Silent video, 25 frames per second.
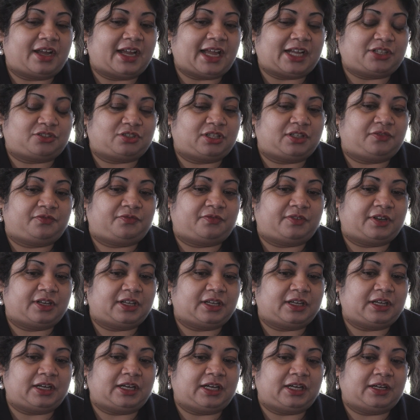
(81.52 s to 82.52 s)
I actually,
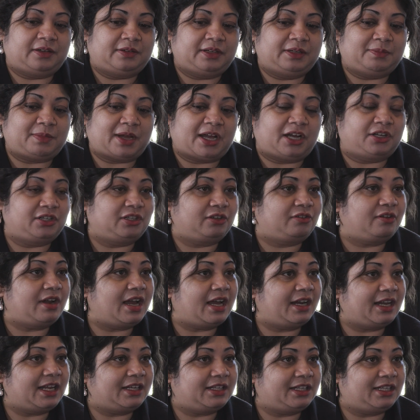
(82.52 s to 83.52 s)
uh, in my
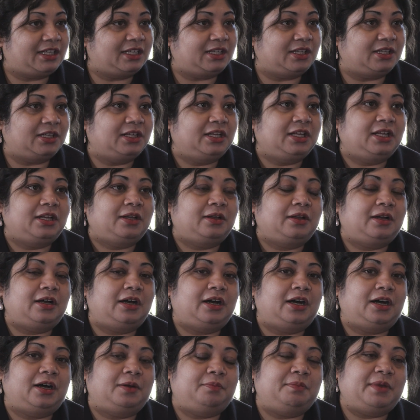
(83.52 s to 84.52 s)
undergrad, I did a
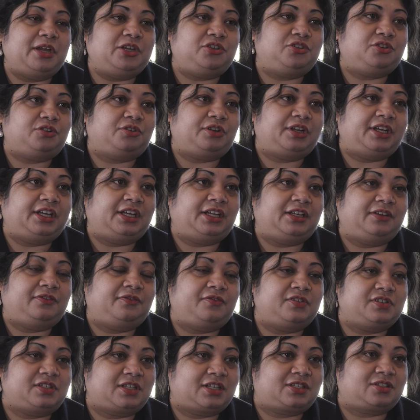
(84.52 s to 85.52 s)
uh, major in
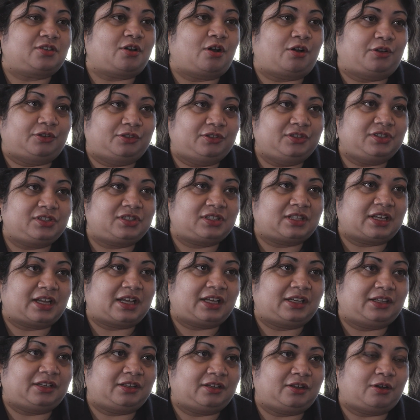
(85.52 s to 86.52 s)
physics honors
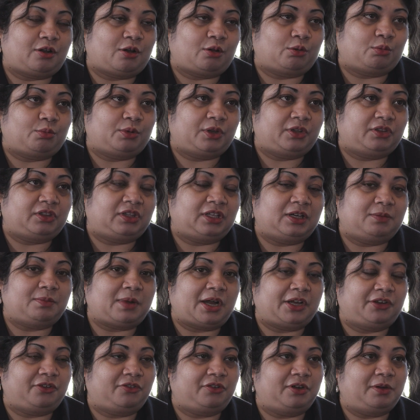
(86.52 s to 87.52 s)
and along with a
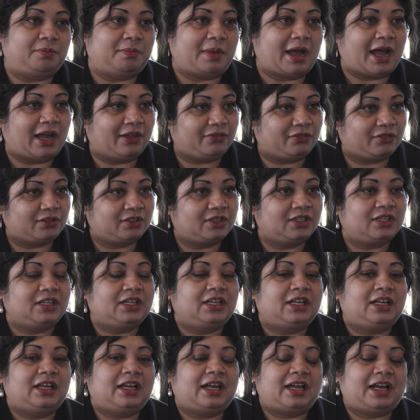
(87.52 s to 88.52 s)
minor in math
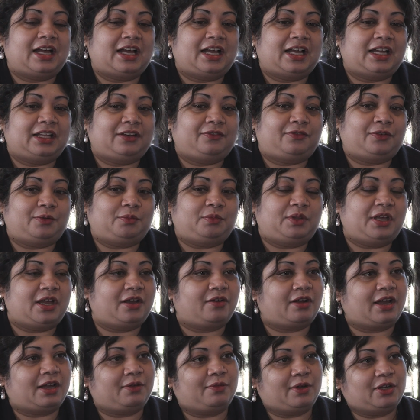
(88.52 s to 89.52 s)
and from
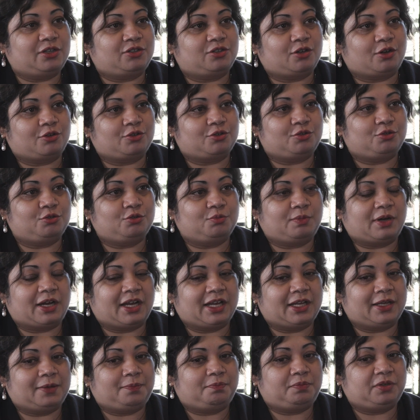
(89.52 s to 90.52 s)
there I went on to do
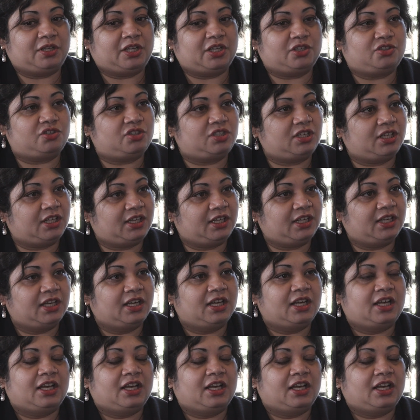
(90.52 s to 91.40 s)
my PhD